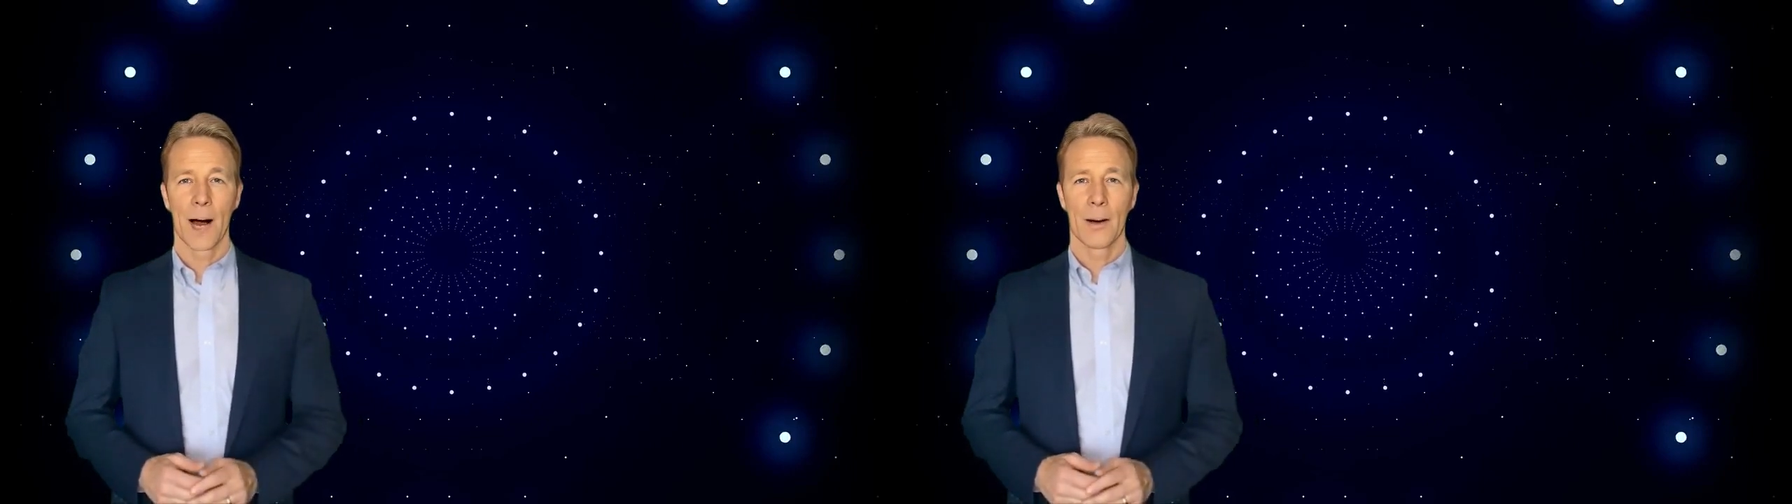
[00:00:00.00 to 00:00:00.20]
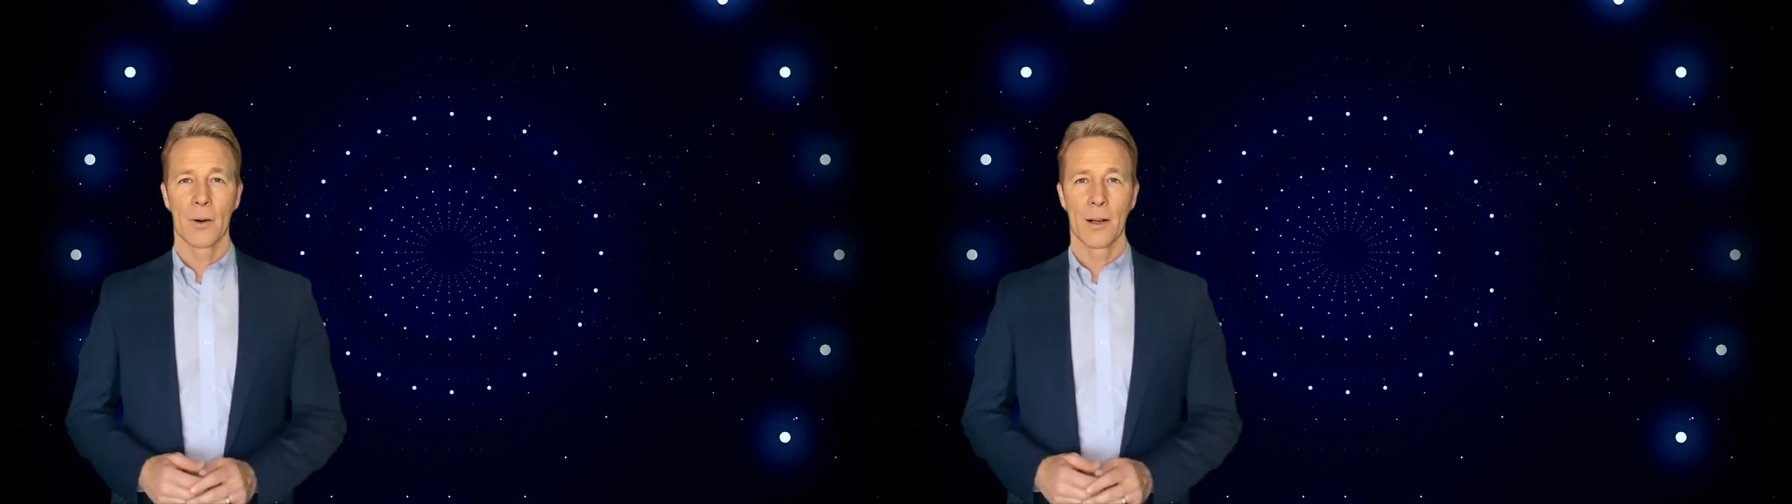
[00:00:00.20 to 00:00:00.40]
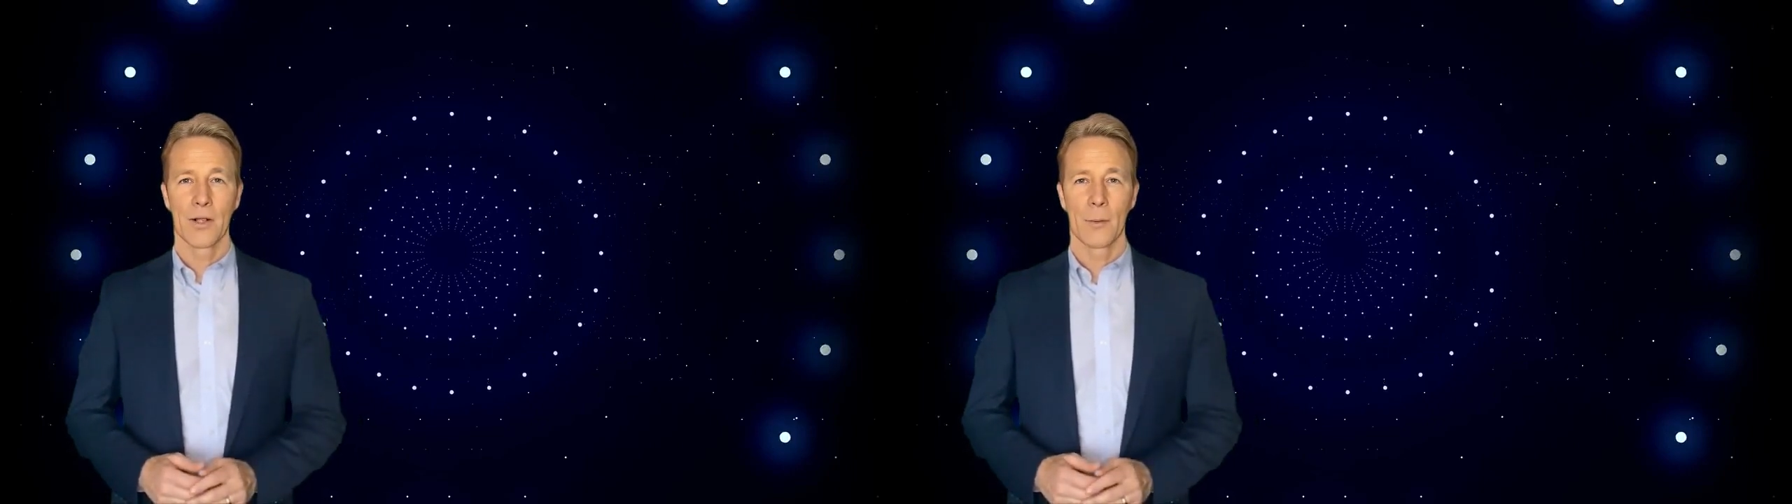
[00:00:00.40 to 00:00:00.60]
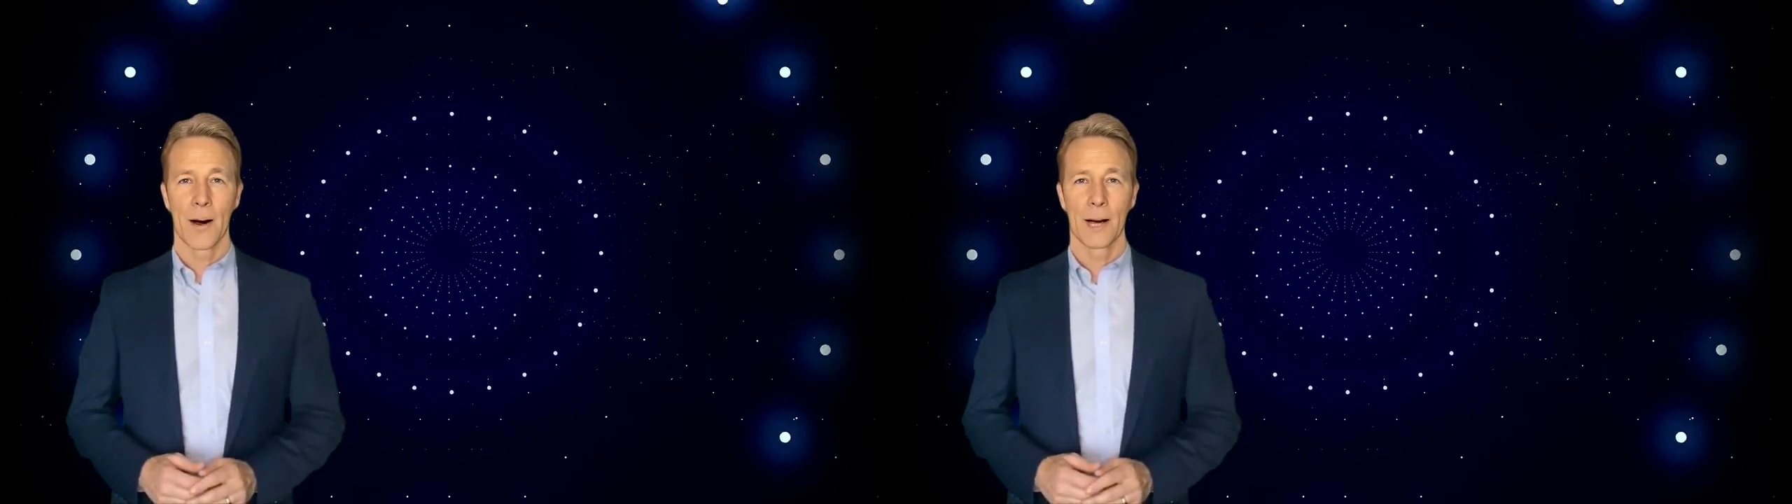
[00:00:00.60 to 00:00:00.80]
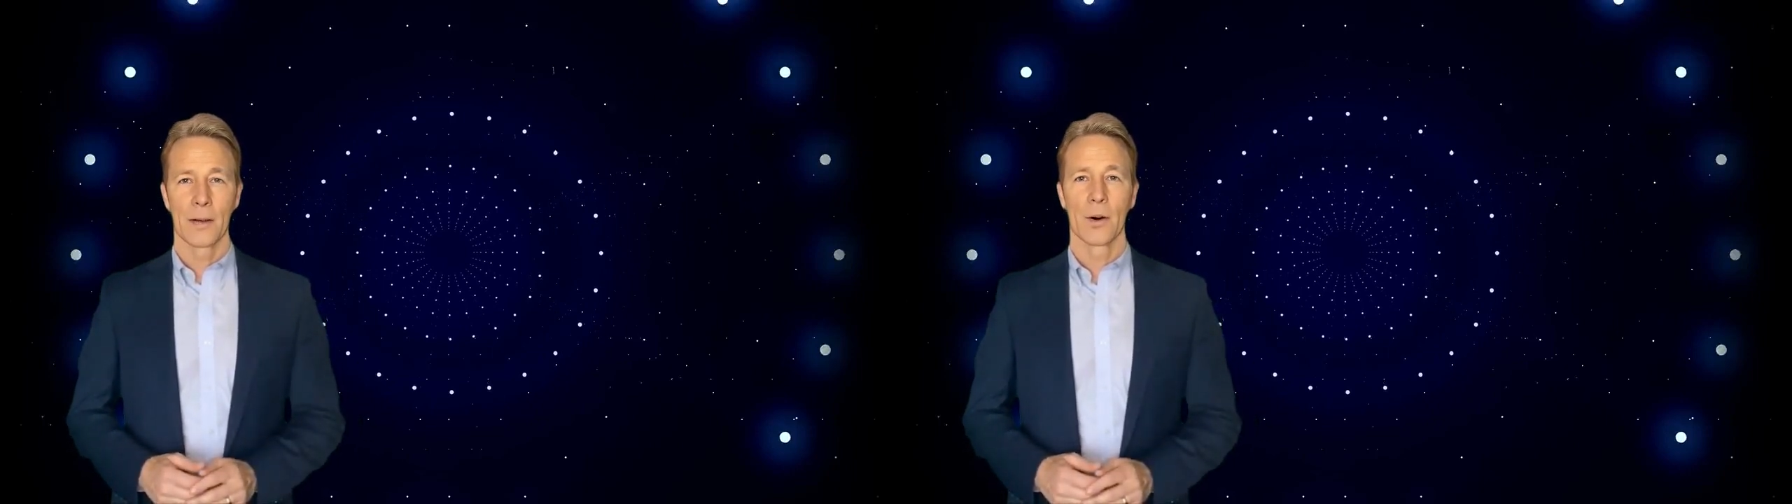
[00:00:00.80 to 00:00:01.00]
aggregate
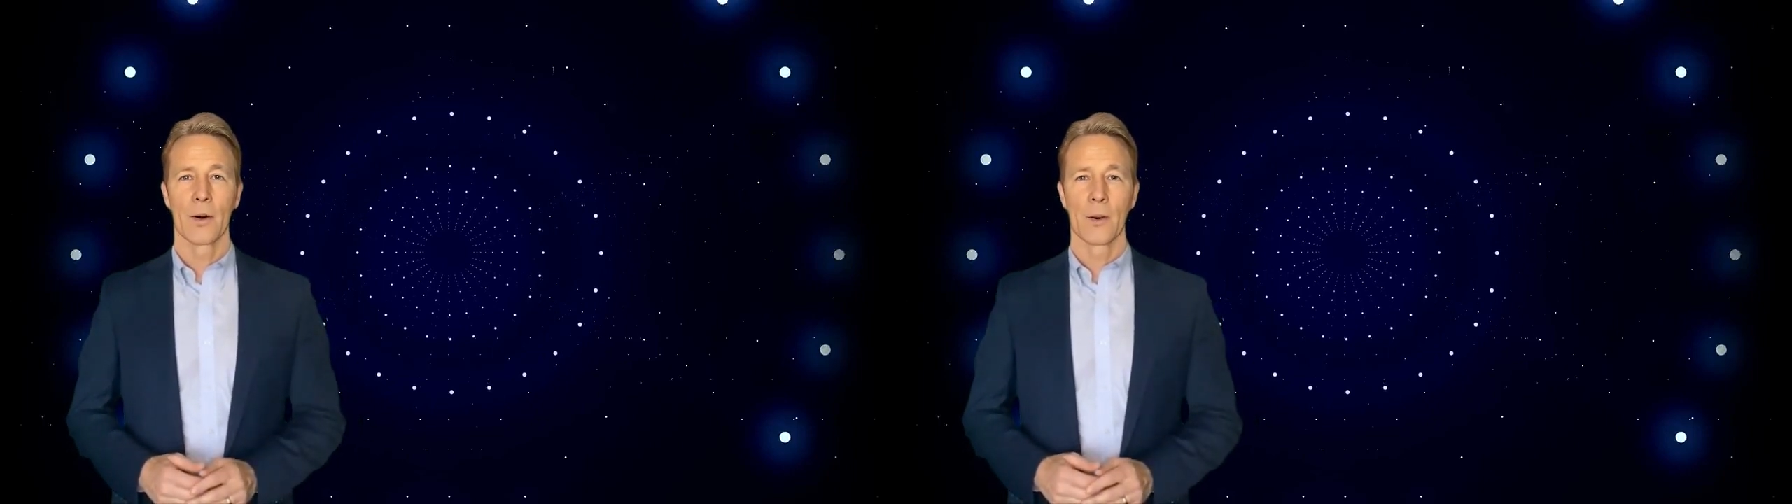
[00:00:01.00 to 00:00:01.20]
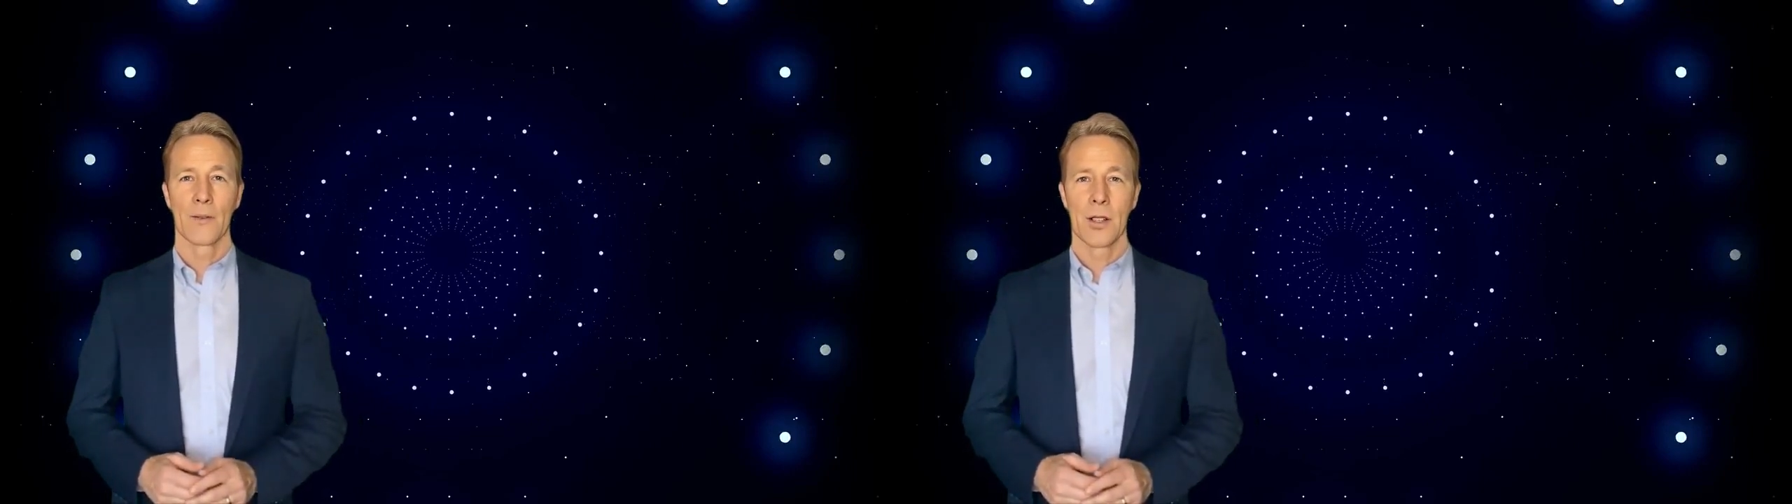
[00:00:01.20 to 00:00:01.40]
demand curve